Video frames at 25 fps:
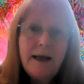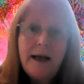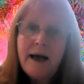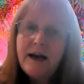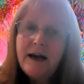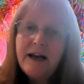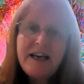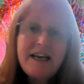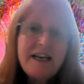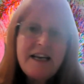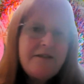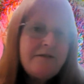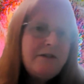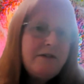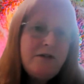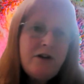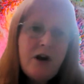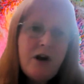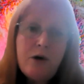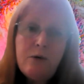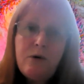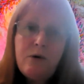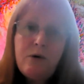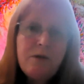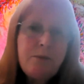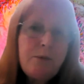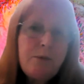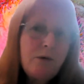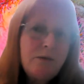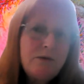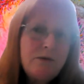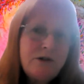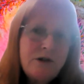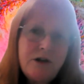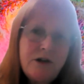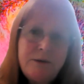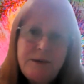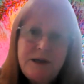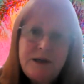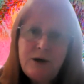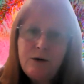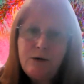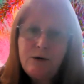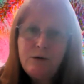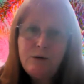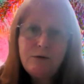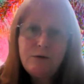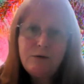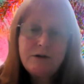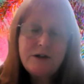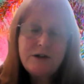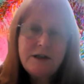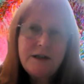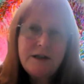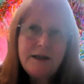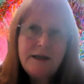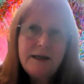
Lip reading: And I didn't even know what the book was going to be called.